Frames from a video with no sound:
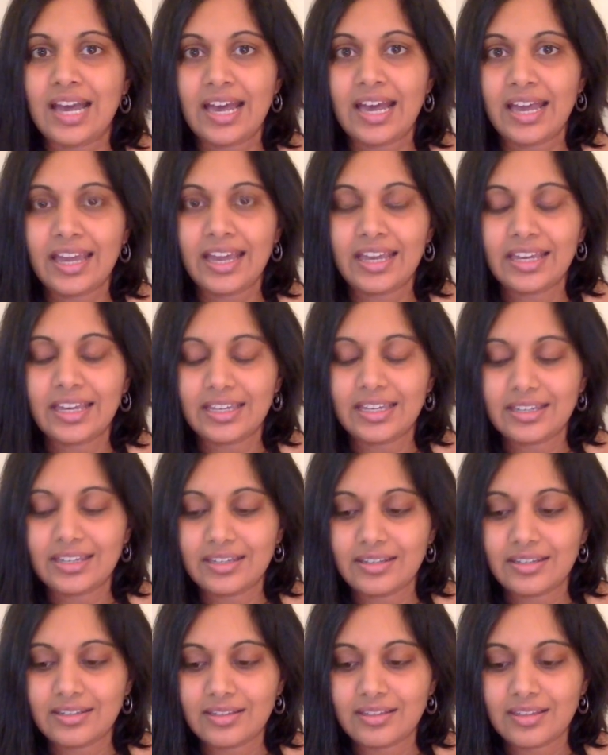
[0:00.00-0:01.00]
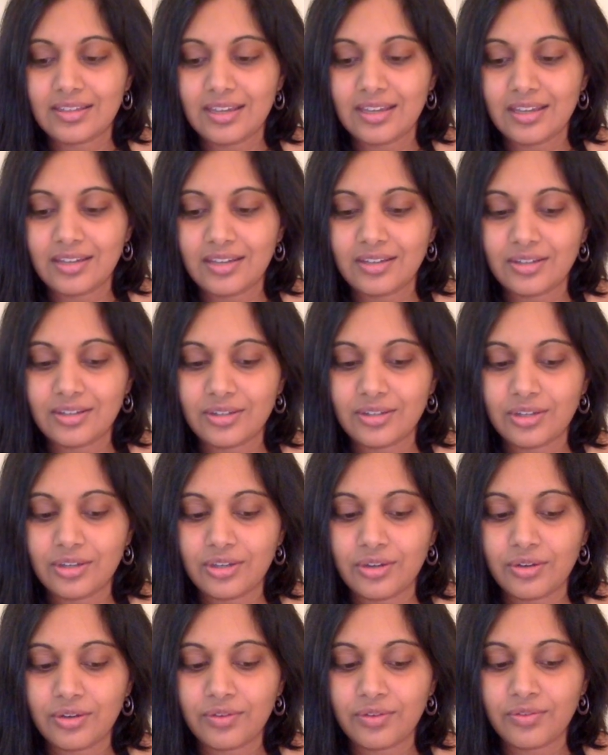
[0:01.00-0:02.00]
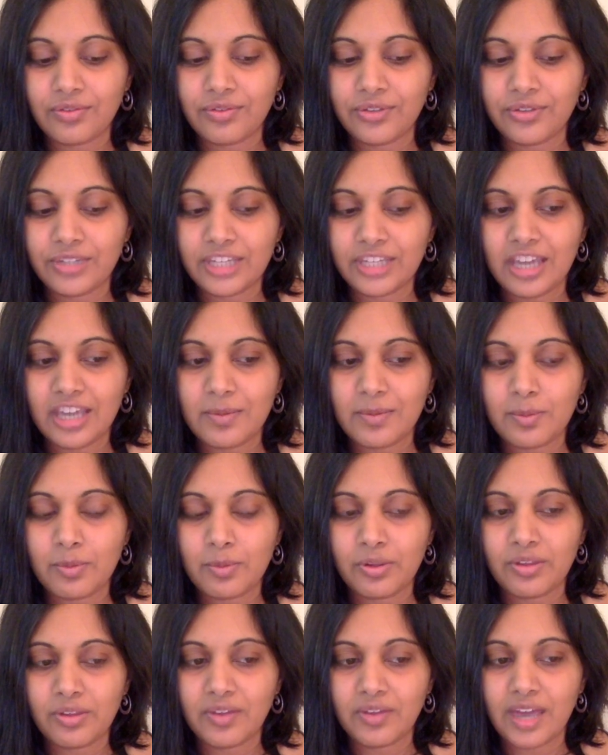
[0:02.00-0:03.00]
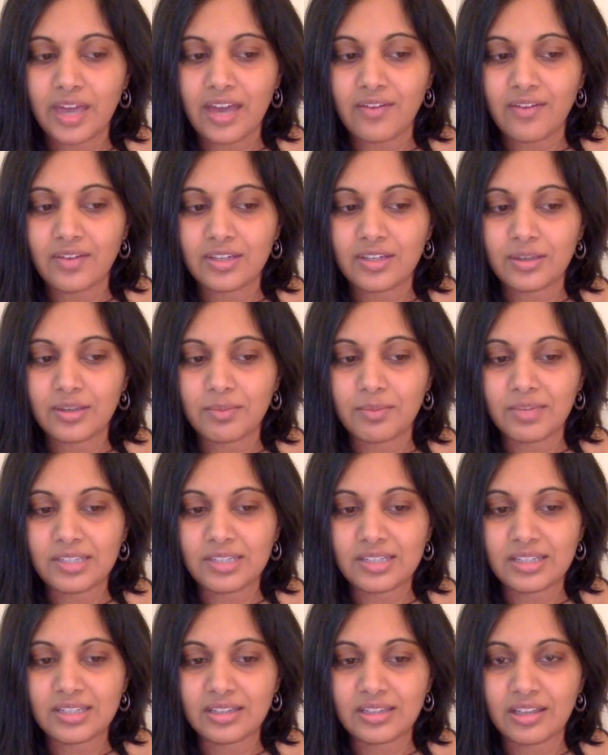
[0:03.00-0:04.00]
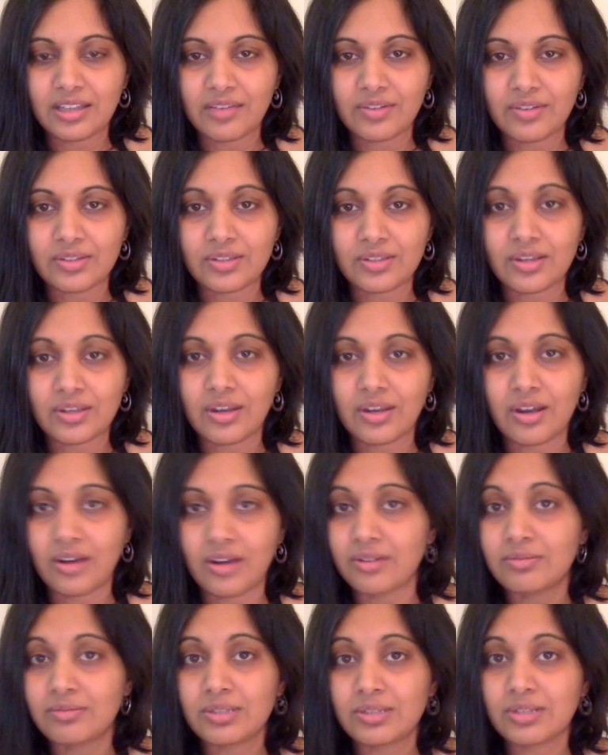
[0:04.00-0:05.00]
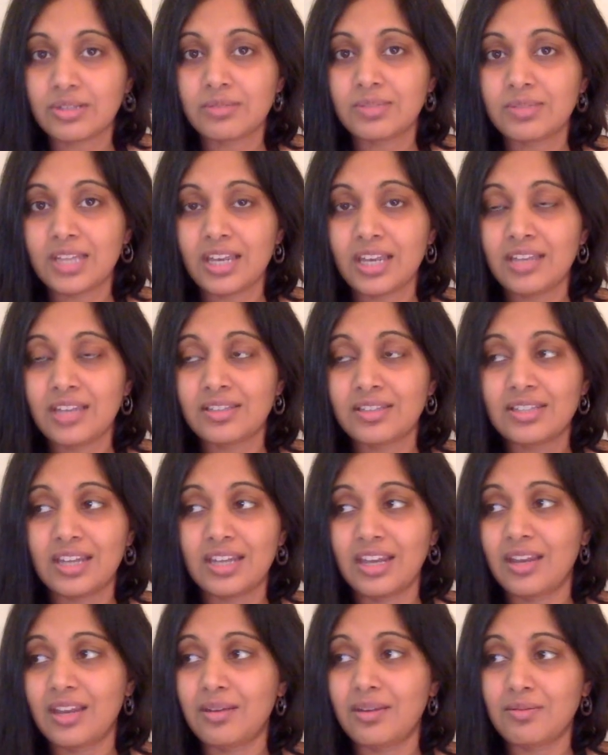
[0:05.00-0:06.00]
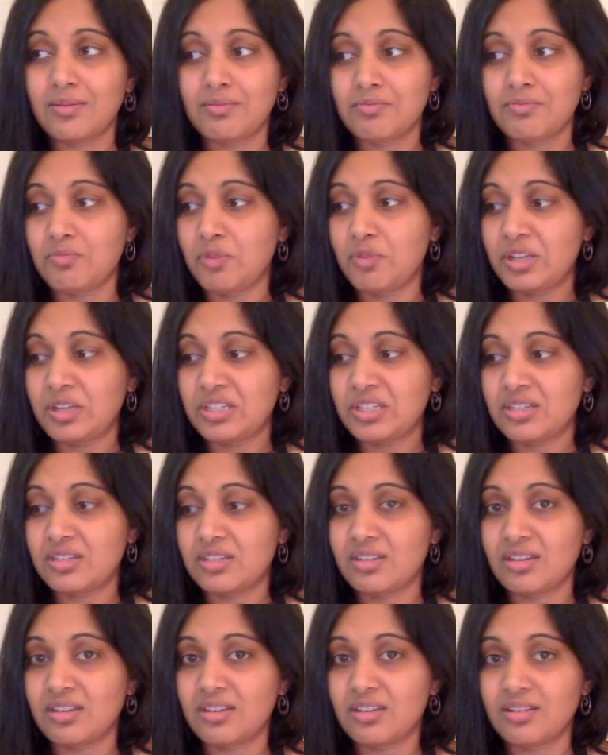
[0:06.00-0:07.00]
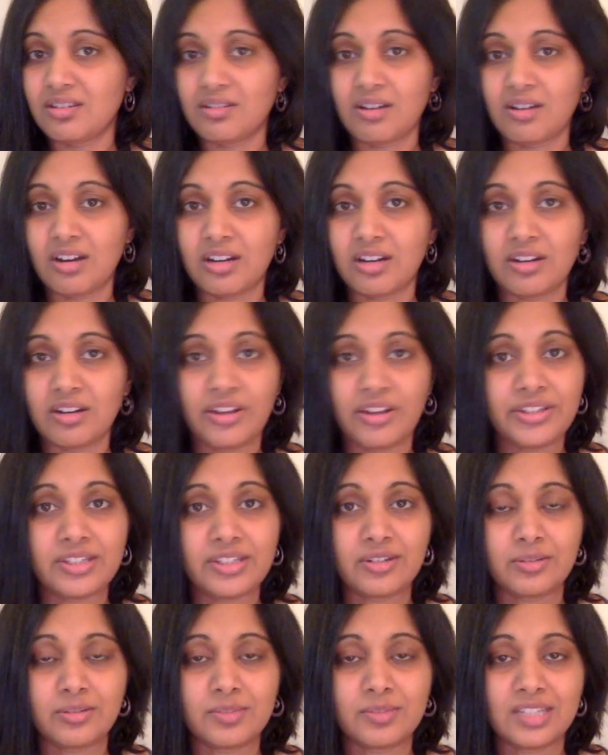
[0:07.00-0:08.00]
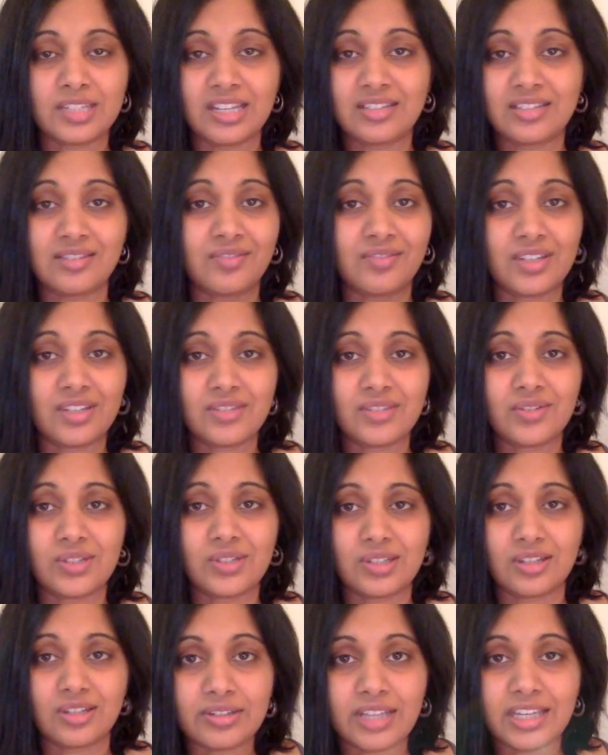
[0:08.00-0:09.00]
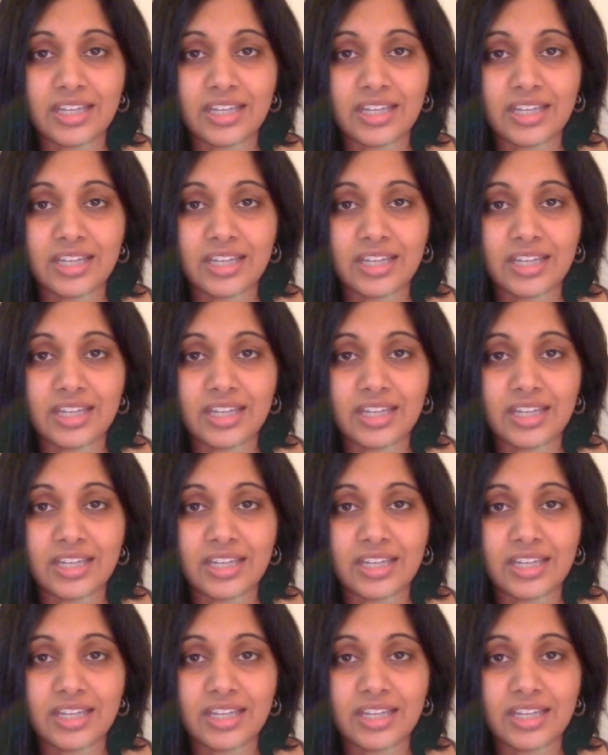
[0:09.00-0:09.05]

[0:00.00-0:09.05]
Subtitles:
I think you're fully capable of having amazing lovers that are circumcised and ones that are uncircumcised and vice versa.